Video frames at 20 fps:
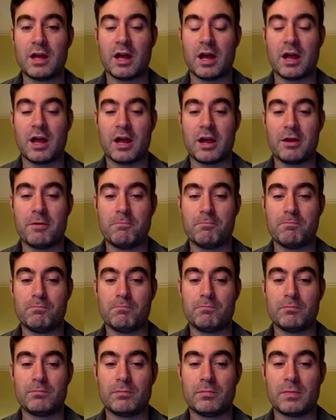
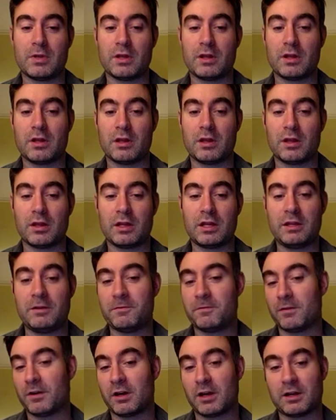e5,
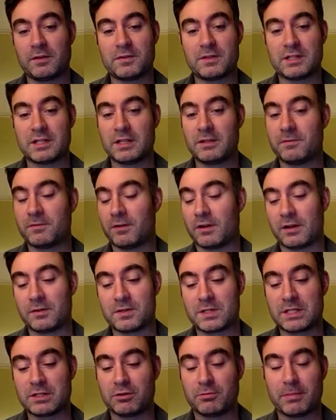c5
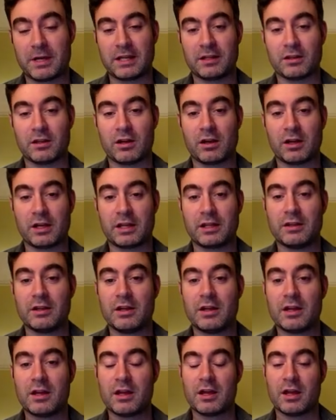still main line,
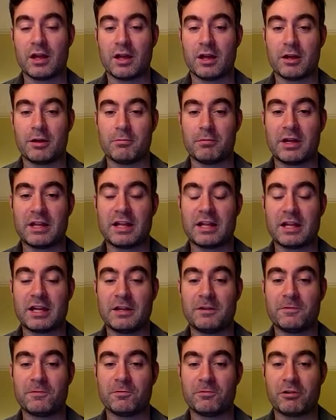and then
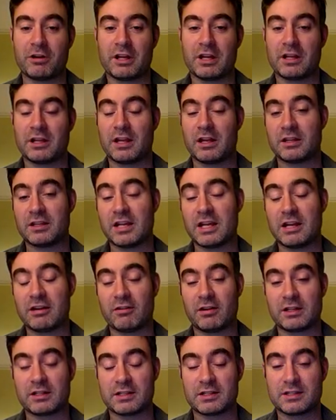a3. And here
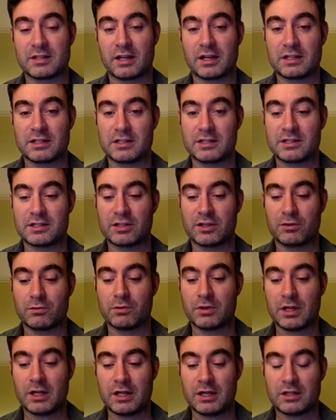I decided
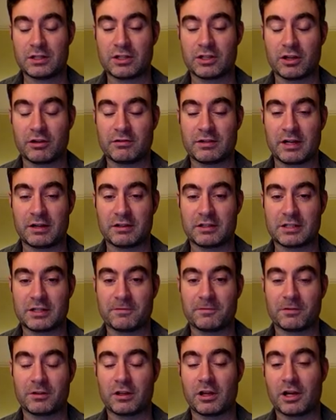to go down a
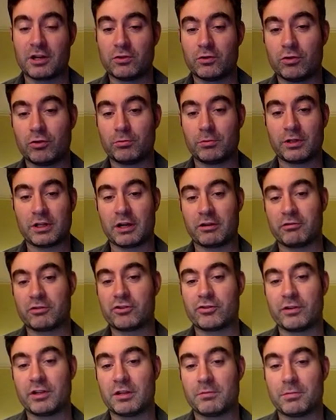different line. Normally I
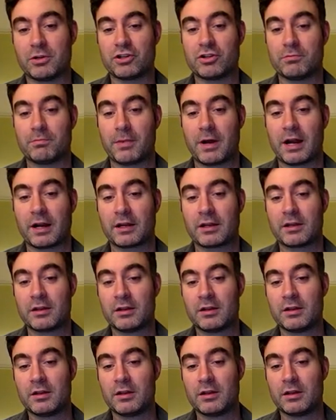retreat the bishop back
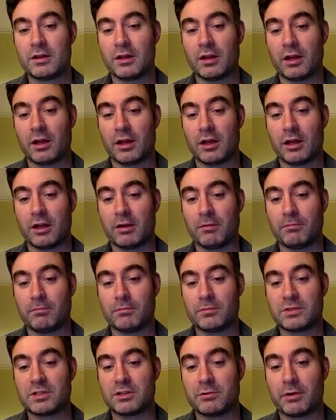
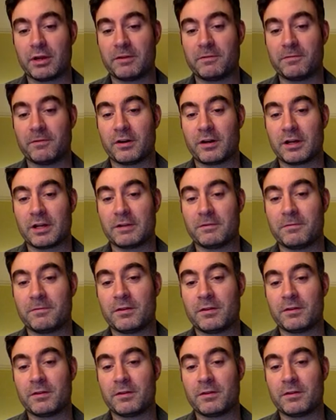to a5.